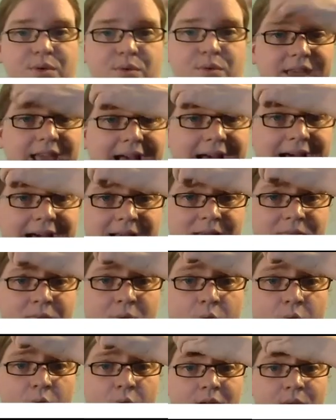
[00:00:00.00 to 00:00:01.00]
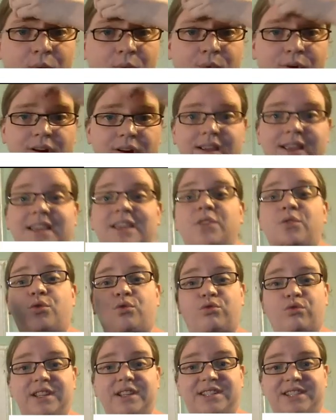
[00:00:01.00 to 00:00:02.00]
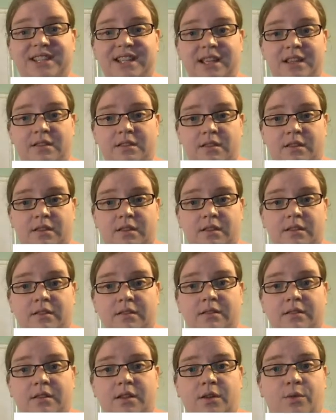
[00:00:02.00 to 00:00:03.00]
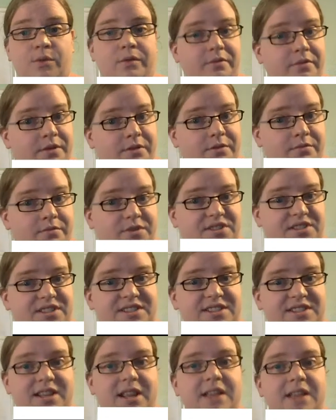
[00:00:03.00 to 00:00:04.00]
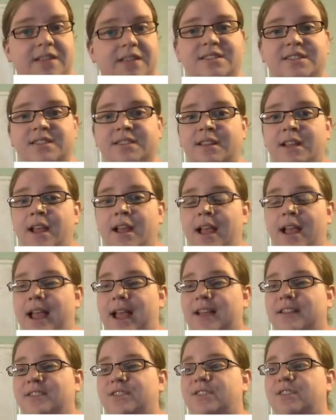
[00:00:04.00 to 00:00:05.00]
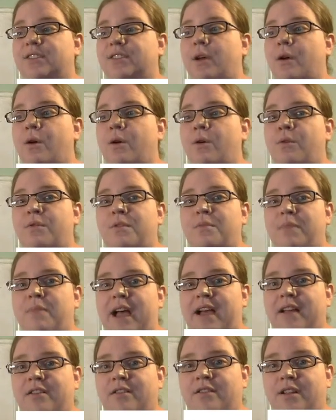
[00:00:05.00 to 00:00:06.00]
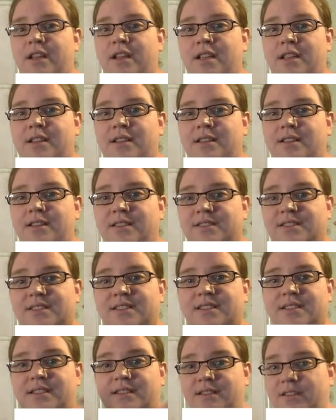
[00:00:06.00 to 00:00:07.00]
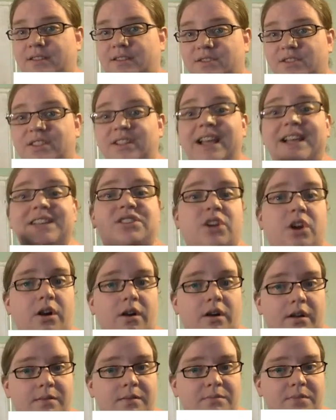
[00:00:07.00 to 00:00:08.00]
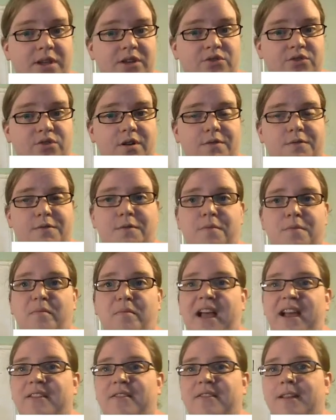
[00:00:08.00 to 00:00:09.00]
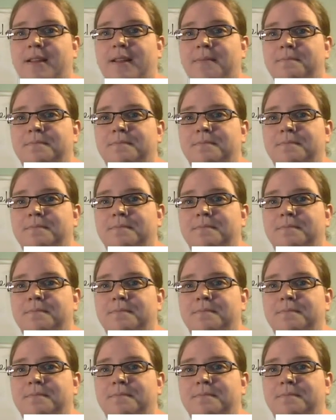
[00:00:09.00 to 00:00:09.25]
we add more, we're increasing the equivalent resistance, and so the battery there's less current being drawn from the battery.